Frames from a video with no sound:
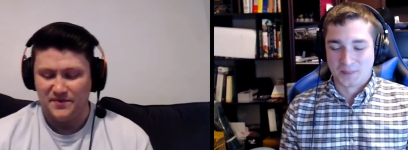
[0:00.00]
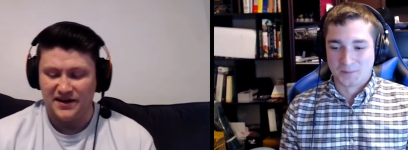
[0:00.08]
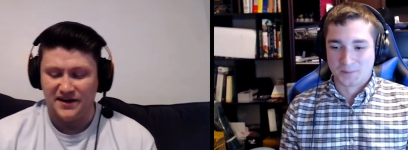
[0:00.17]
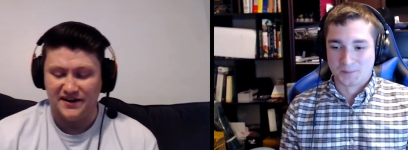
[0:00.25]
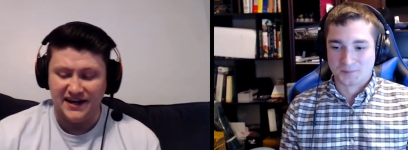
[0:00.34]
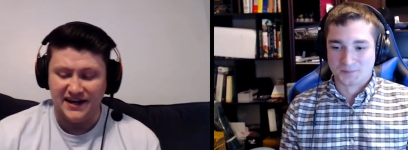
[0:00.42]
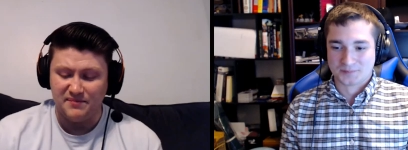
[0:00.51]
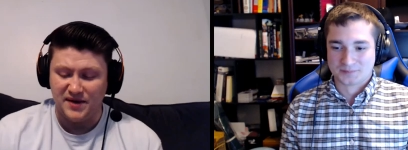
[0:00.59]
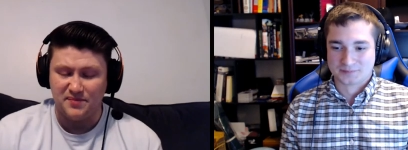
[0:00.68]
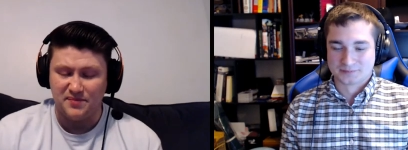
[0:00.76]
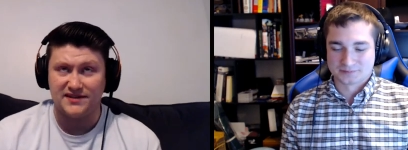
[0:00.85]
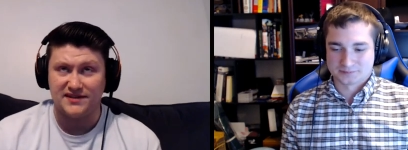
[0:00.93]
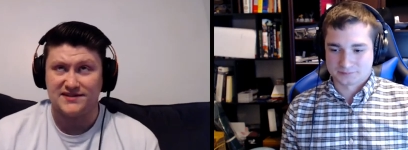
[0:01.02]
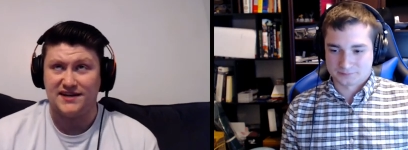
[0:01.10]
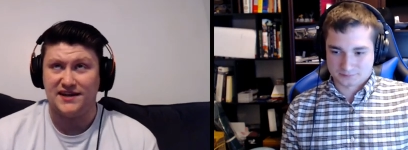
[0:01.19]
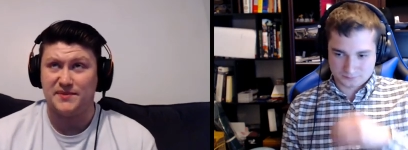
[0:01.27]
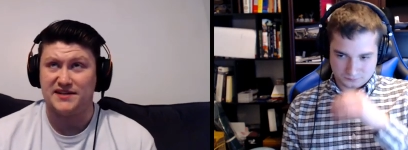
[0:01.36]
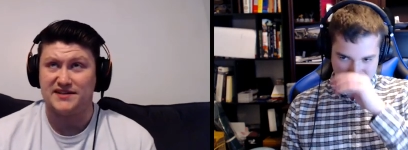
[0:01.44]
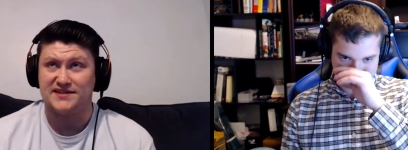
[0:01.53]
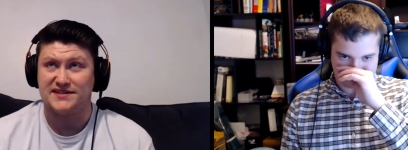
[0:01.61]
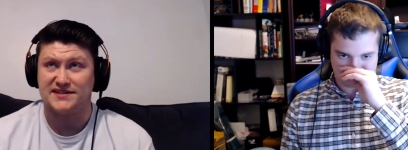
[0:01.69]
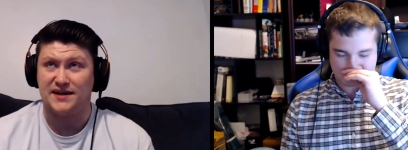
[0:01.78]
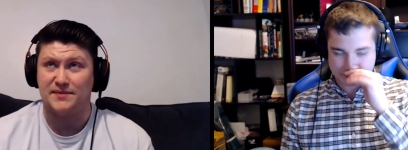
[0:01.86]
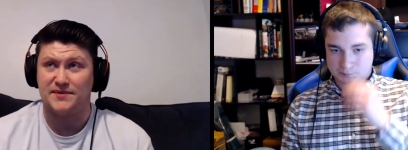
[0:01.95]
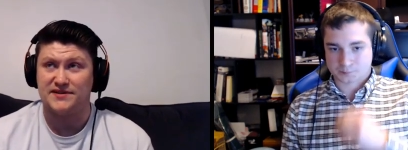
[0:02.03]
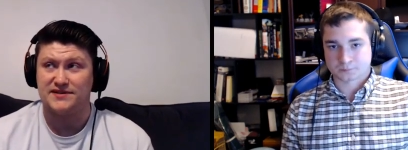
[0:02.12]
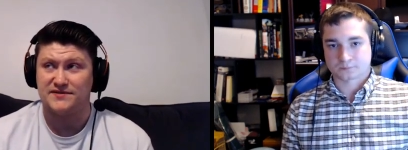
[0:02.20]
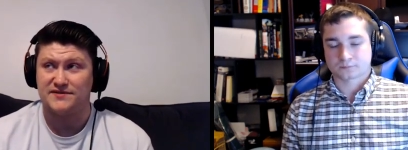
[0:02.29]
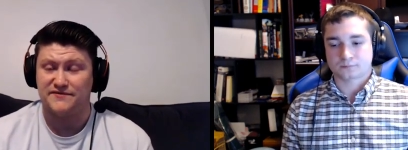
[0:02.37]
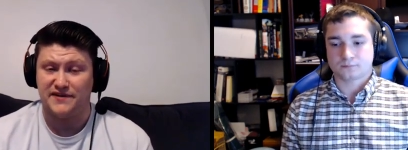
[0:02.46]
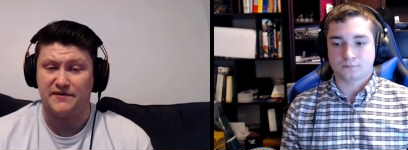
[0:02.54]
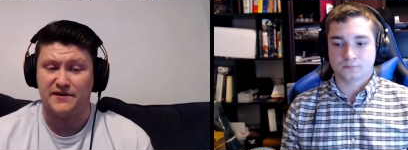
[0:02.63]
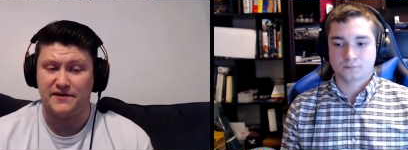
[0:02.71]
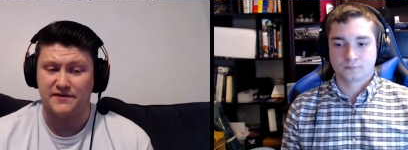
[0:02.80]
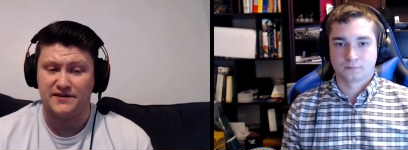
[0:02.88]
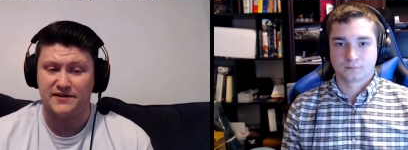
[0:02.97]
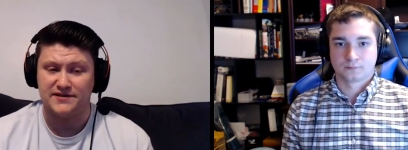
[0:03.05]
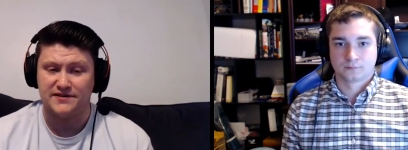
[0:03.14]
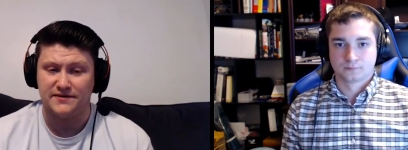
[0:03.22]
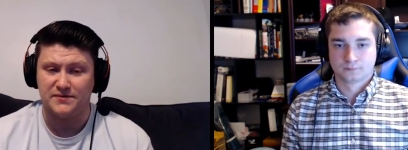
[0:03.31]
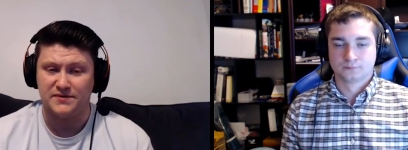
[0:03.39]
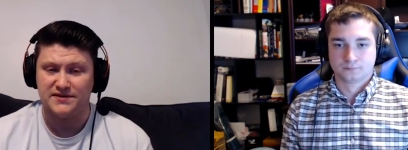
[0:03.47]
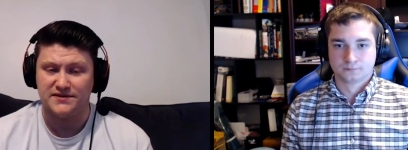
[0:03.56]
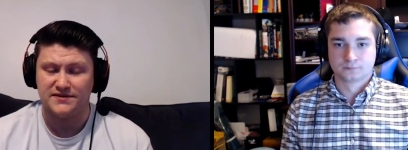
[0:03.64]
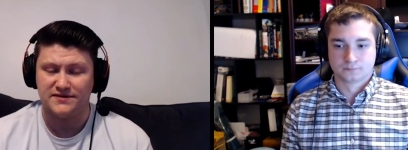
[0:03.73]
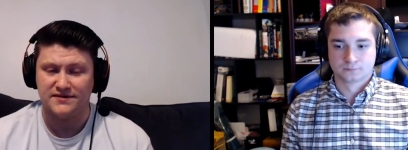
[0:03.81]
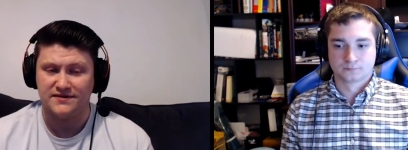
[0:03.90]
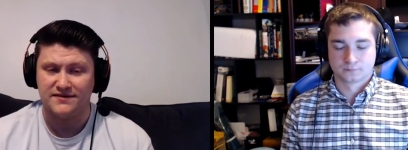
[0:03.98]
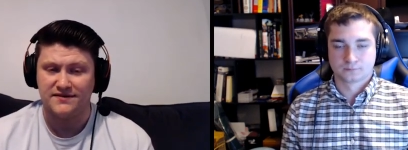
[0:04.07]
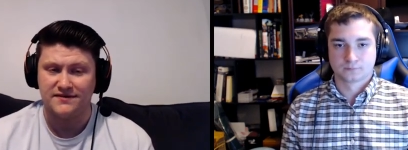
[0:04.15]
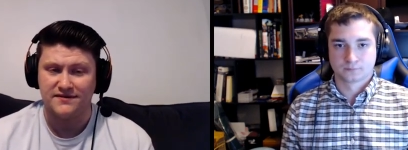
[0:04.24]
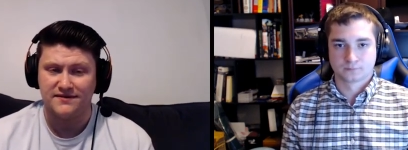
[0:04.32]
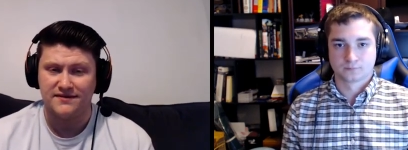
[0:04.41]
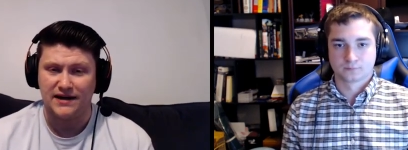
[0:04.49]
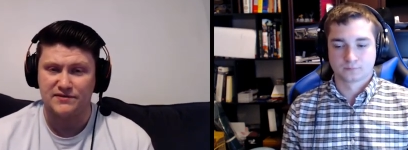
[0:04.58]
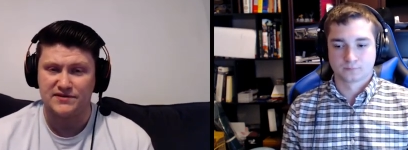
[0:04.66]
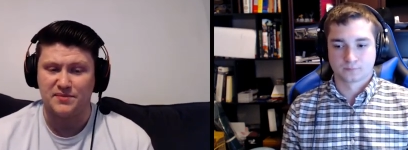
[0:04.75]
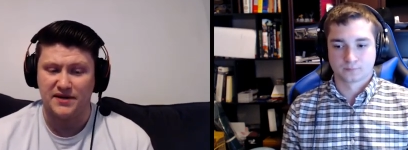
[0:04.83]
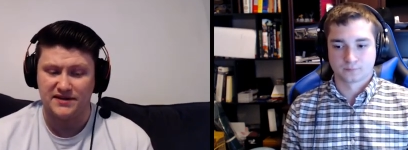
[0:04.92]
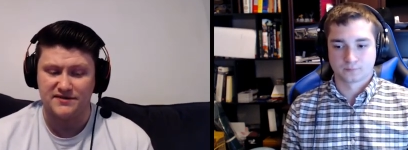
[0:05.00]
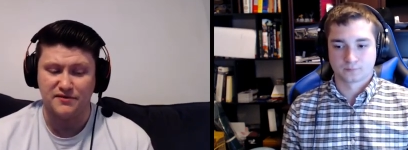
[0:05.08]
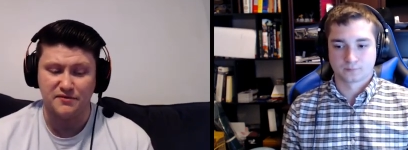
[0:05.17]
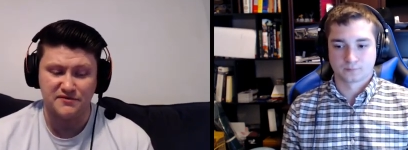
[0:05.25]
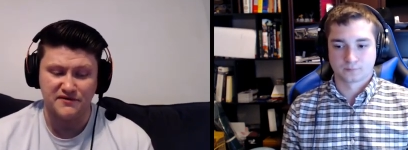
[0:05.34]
Speaker 1: but no, he had me up against. He had me at six damage very early, so it was. I was up against the ropes